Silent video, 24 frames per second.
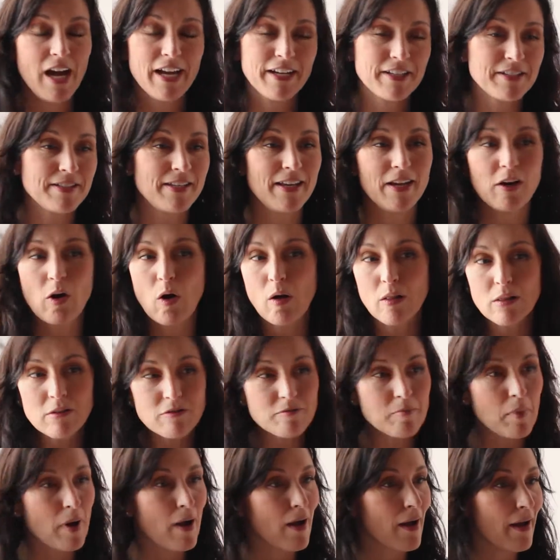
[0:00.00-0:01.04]
I could take all
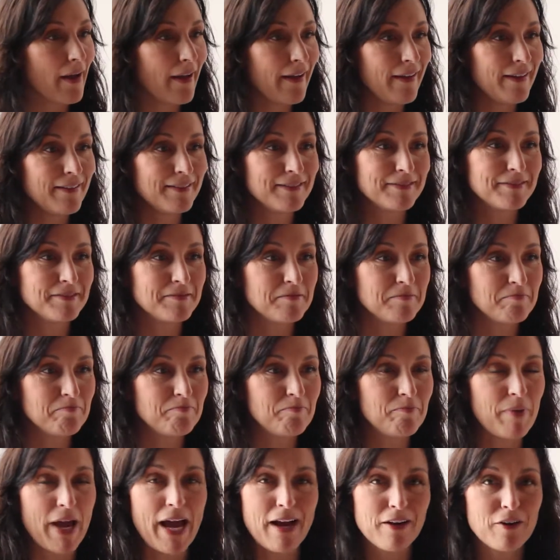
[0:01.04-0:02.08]
of my
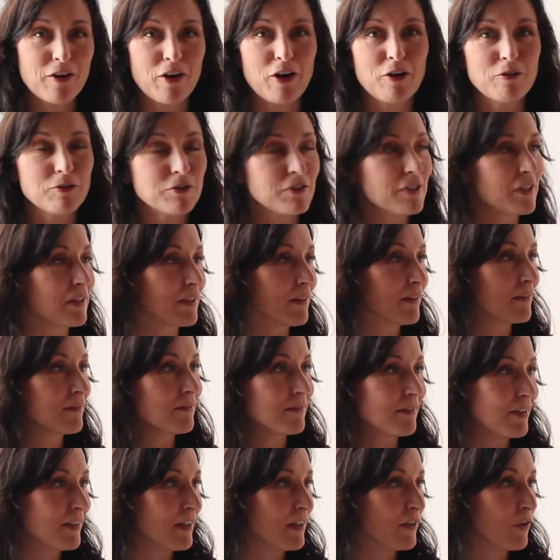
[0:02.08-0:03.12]
background
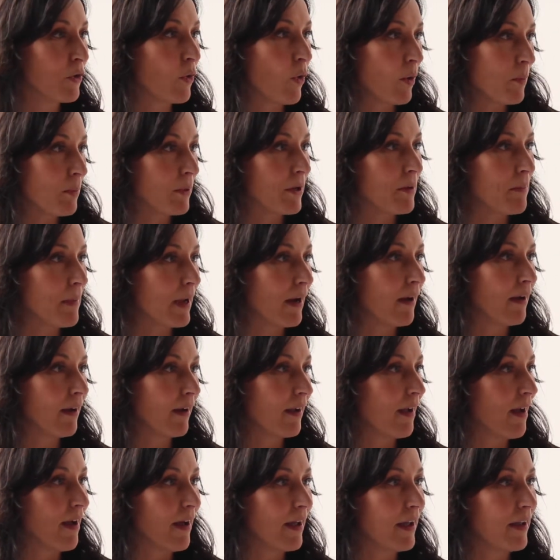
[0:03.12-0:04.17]
in corporate
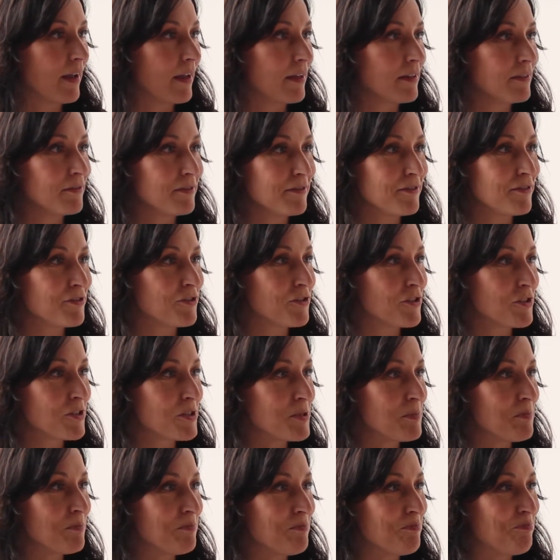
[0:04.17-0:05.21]
America and
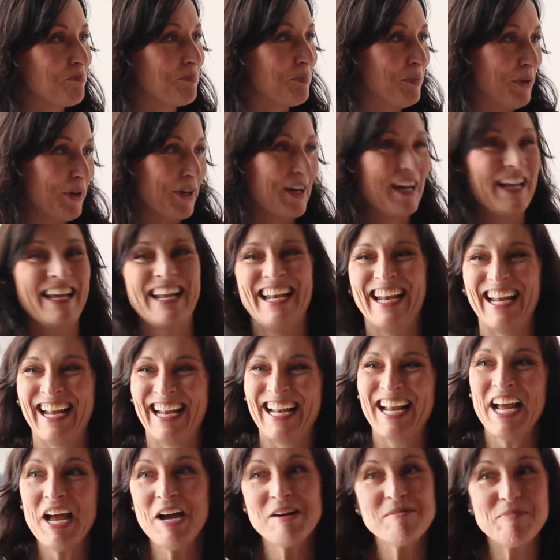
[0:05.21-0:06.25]
just put
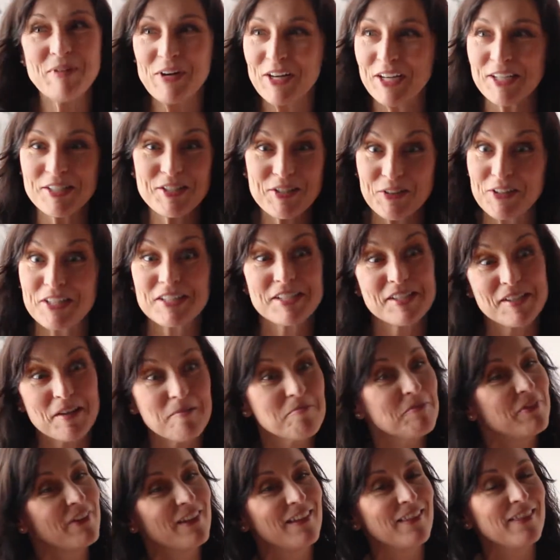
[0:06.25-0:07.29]
it towards
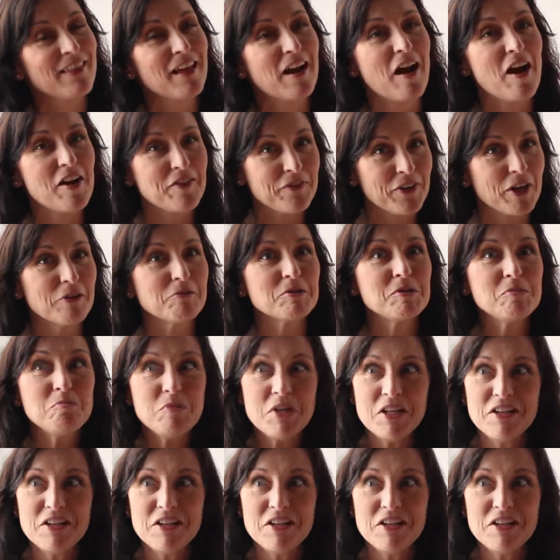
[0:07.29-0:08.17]
something that I felt was